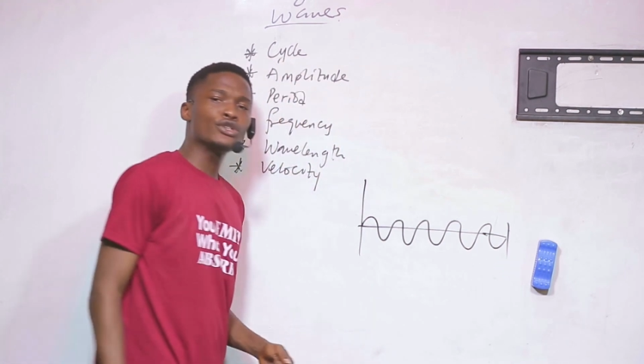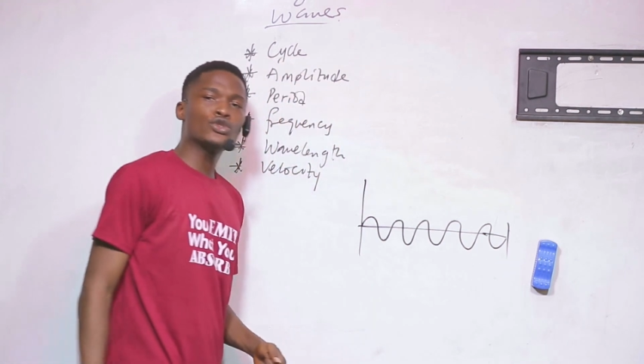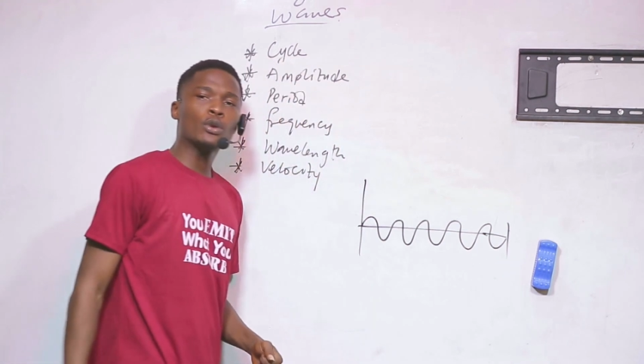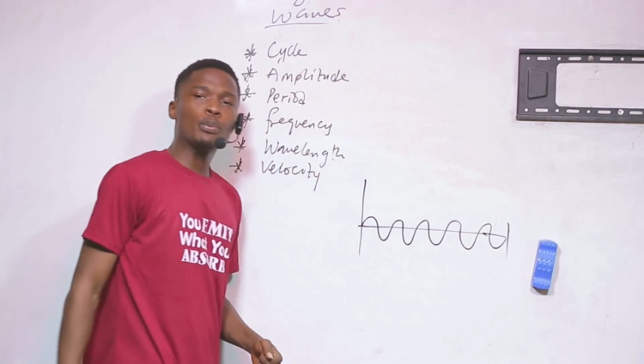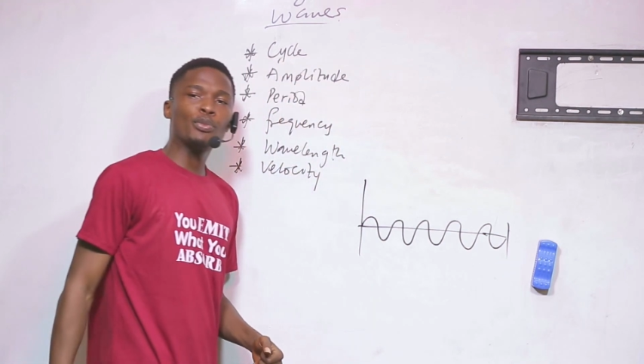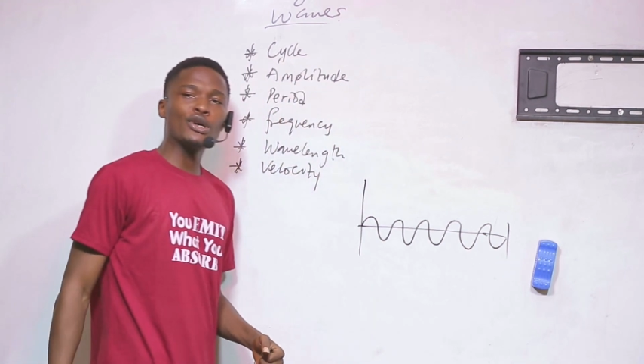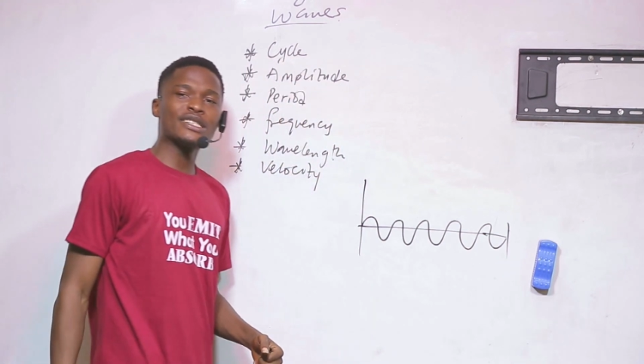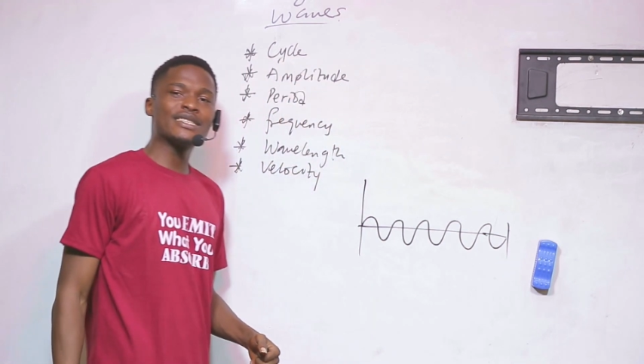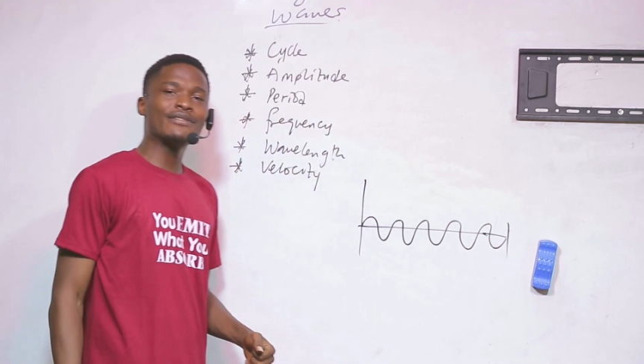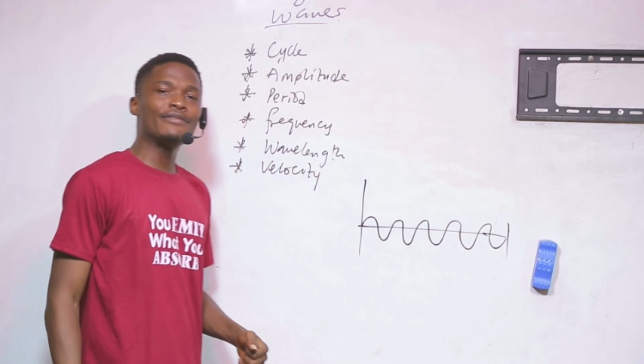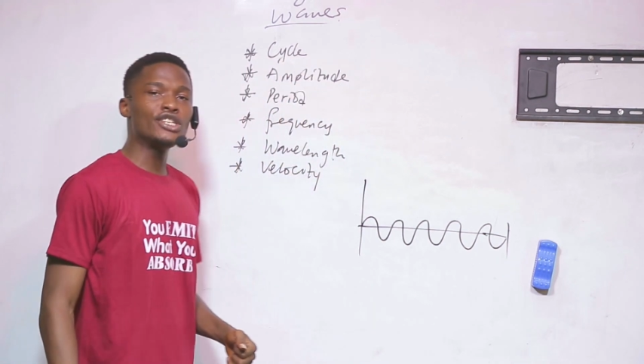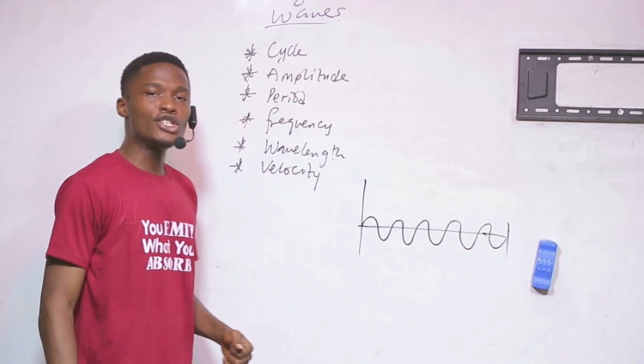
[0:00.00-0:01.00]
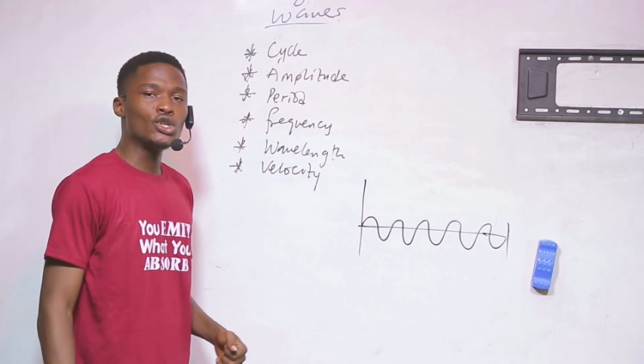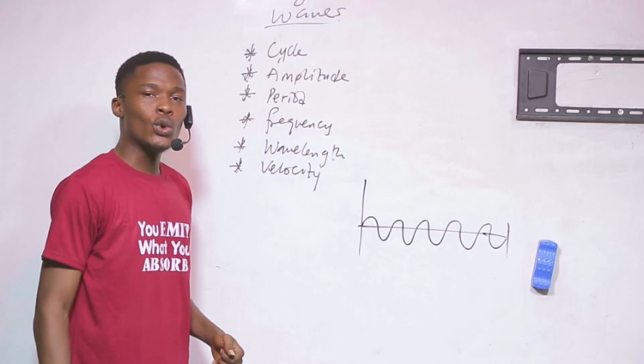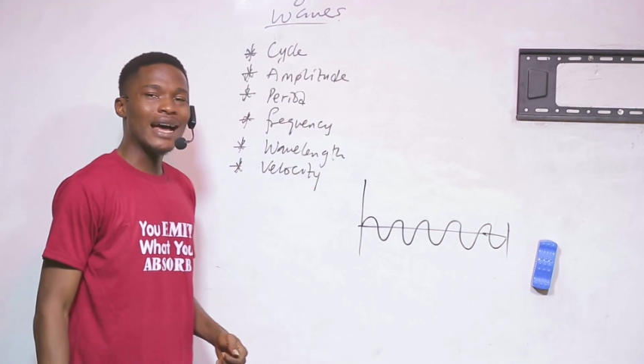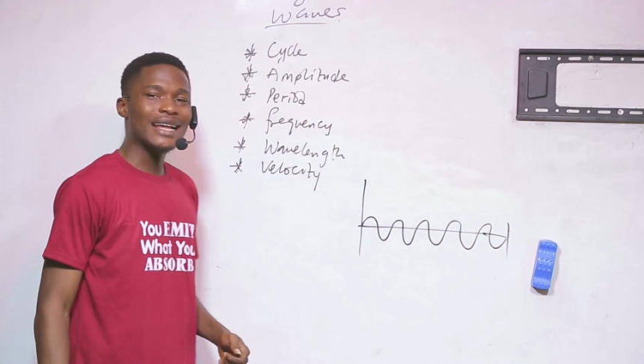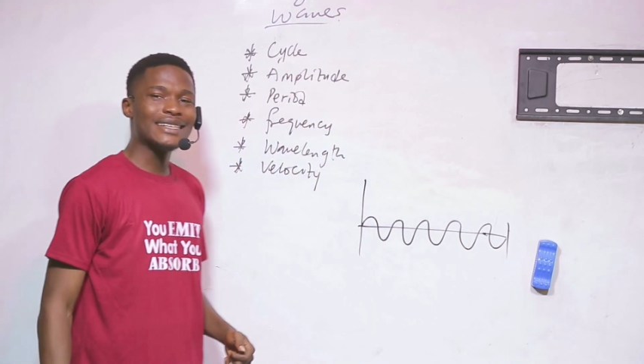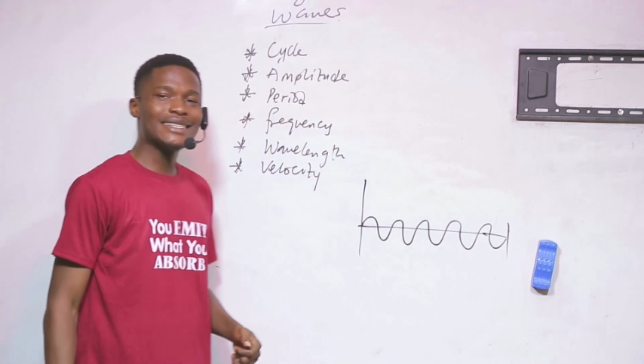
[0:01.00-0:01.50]
want you to pause the
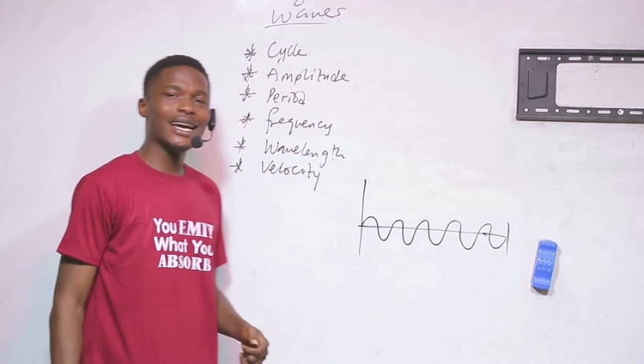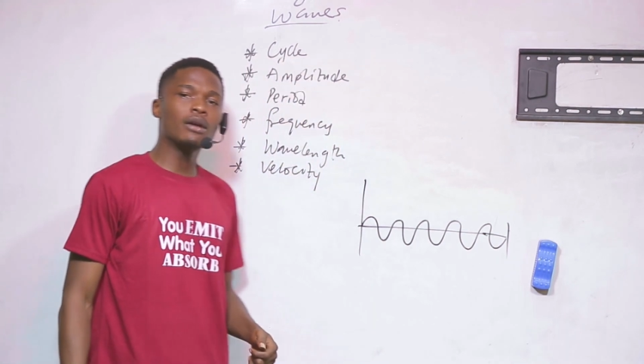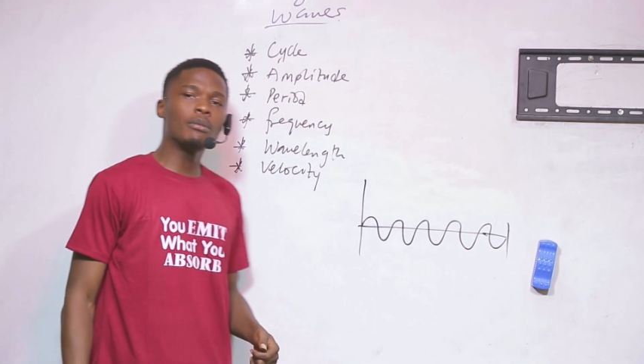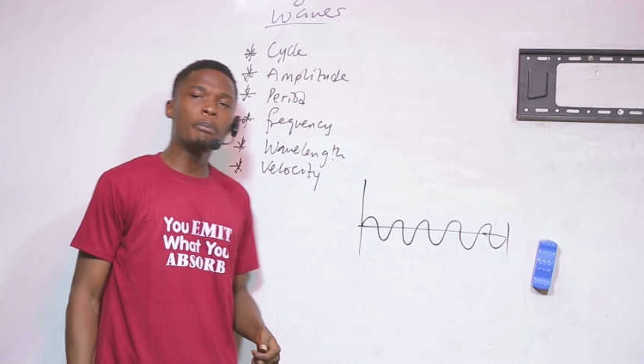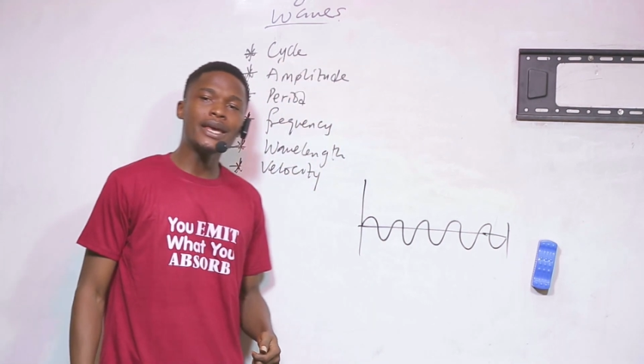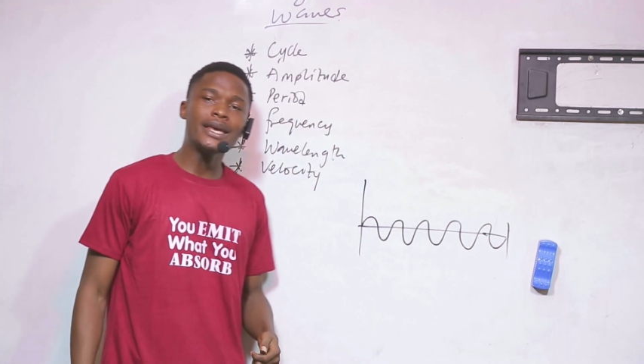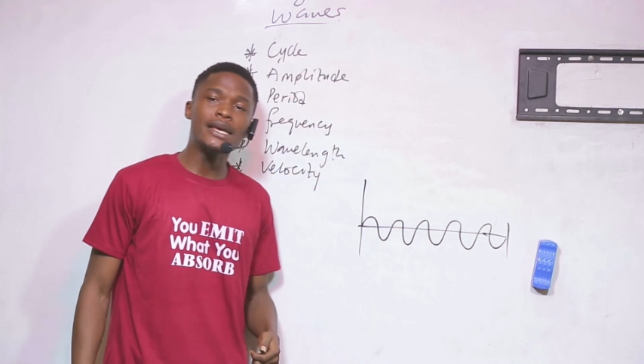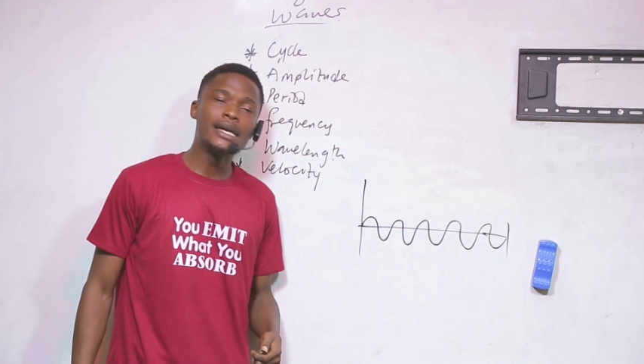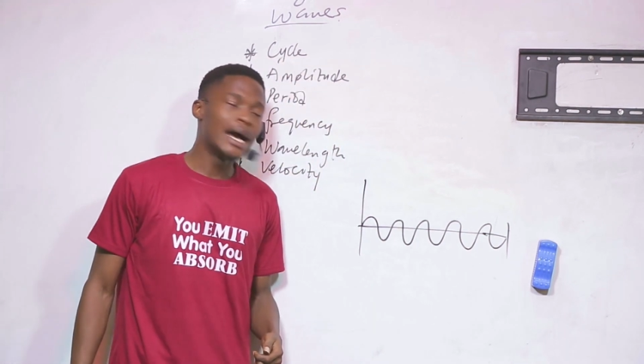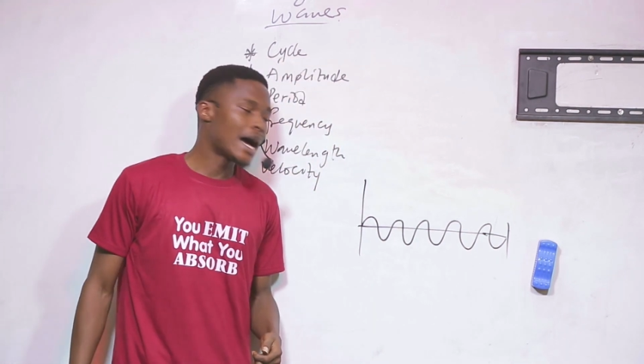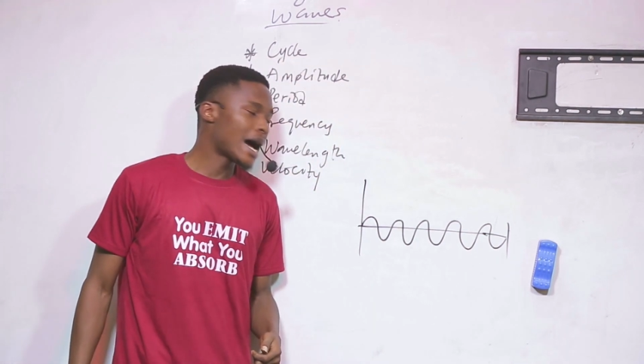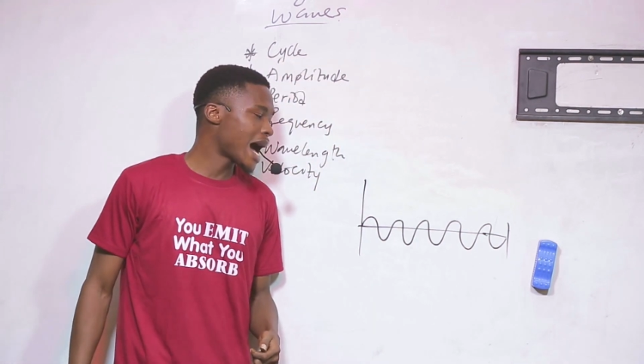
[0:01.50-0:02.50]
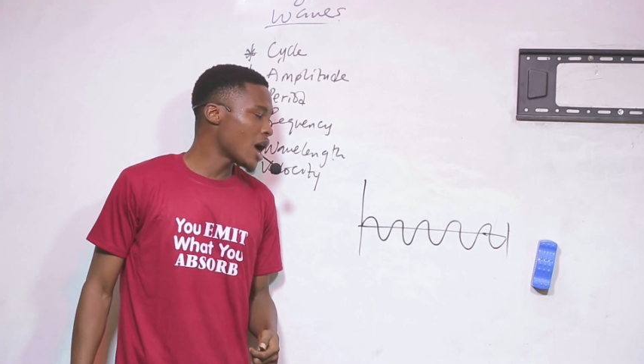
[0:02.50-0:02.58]
video and tell me